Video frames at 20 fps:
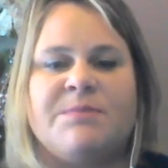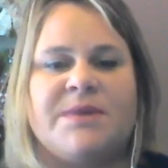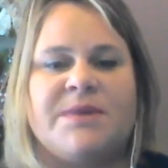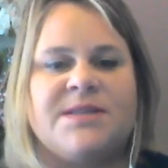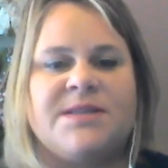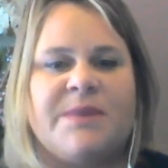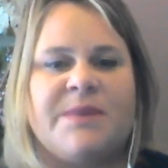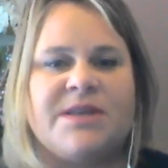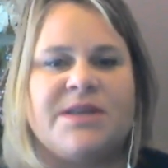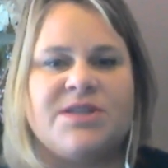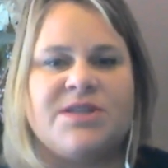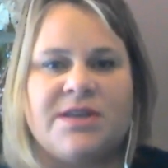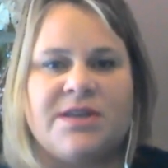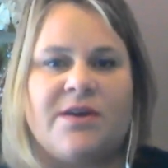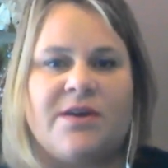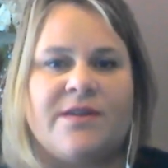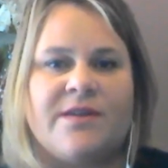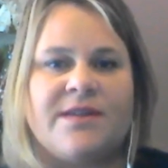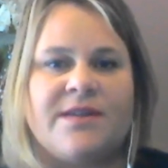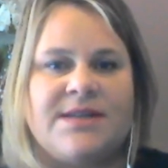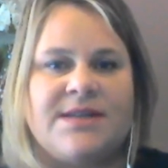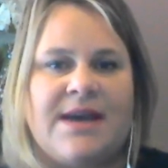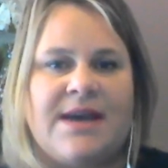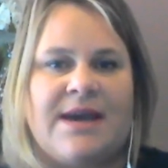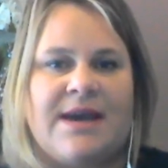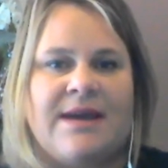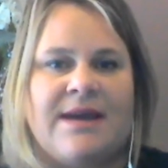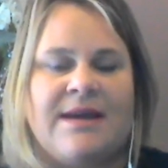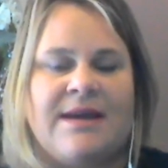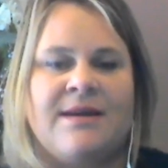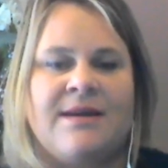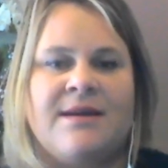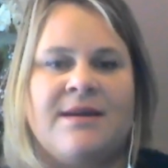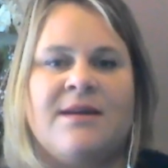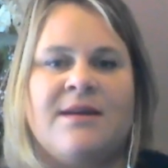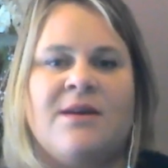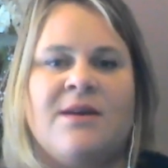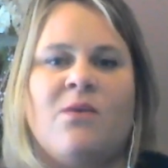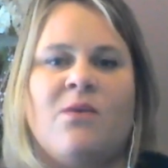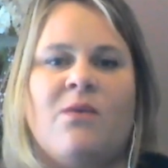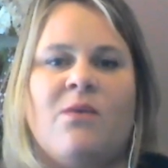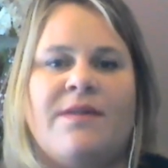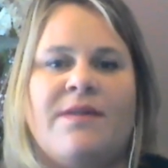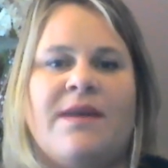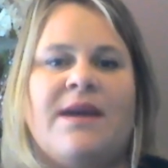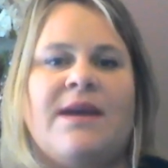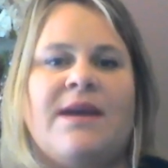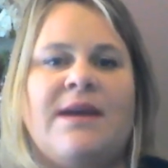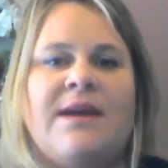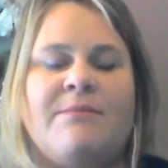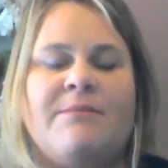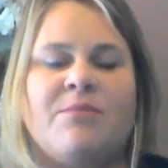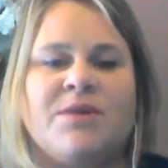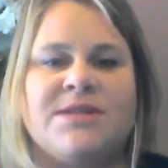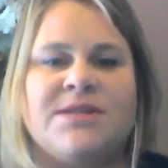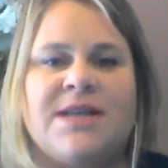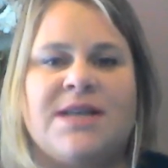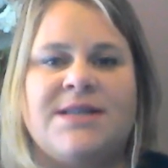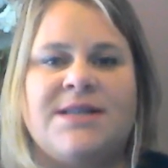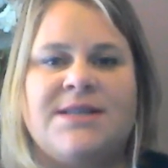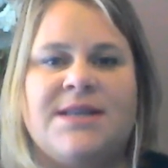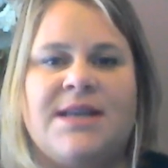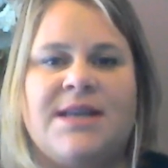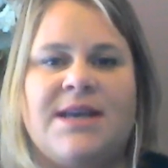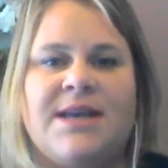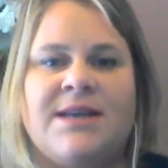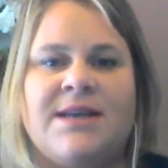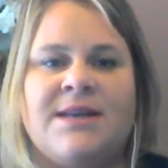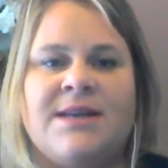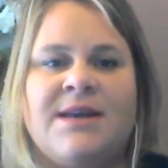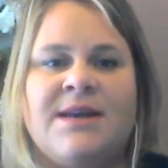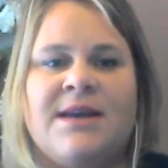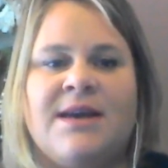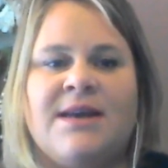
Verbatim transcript: but especially on the day when they presented it,